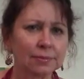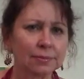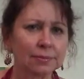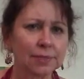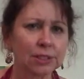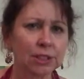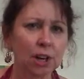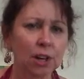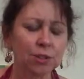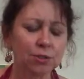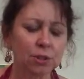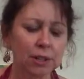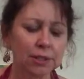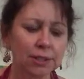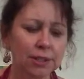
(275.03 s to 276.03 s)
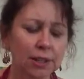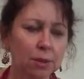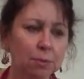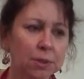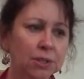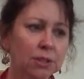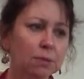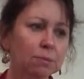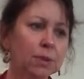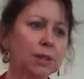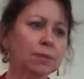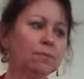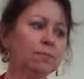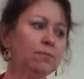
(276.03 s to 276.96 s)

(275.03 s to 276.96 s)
It's God trying to tell me something.